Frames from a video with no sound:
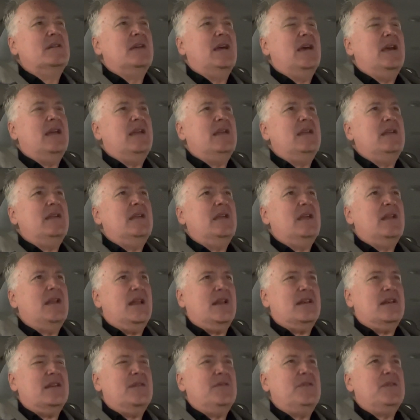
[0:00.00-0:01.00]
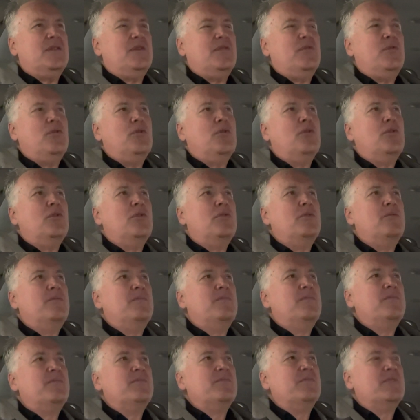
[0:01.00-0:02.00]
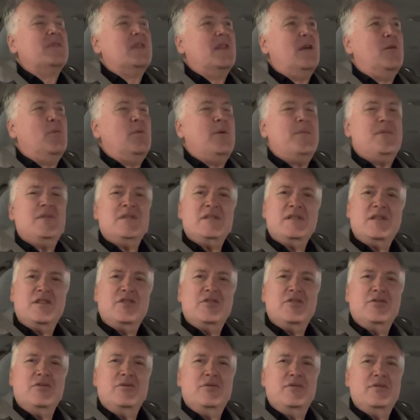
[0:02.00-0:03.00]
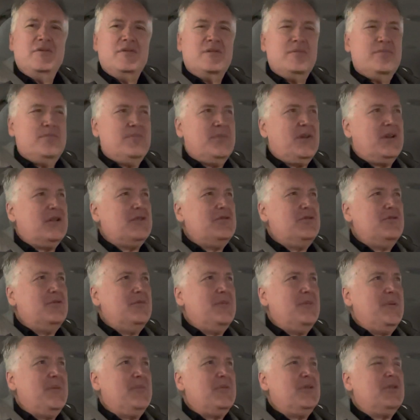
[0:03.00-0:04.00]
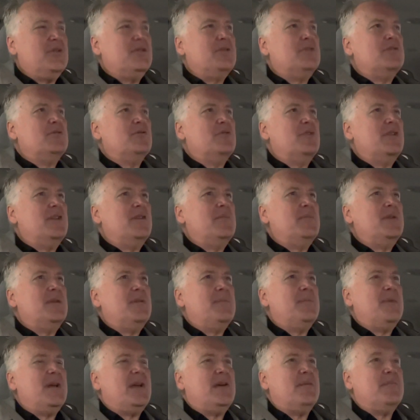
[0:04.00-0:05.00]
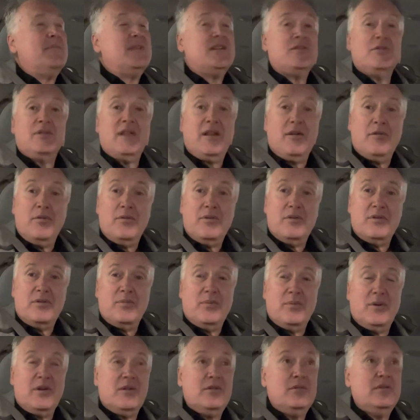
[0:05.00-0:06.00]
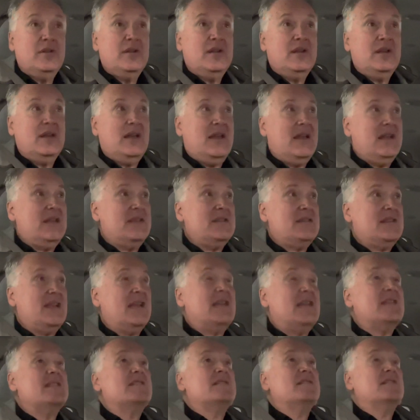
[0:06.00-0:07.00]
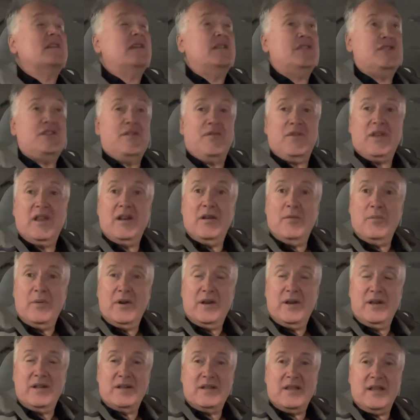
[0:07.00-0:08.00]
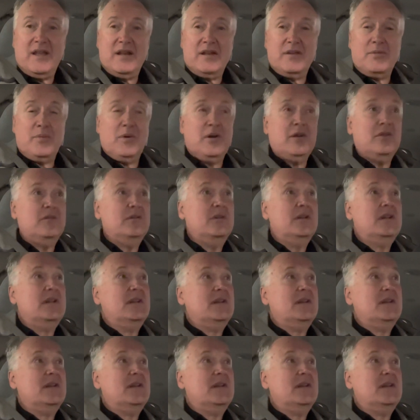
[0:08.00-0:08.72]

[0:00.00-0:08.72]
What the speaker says: an activist for women's issues, but I do remember her talking a bit about mental health as well, and Jeff Kennett went into that as well.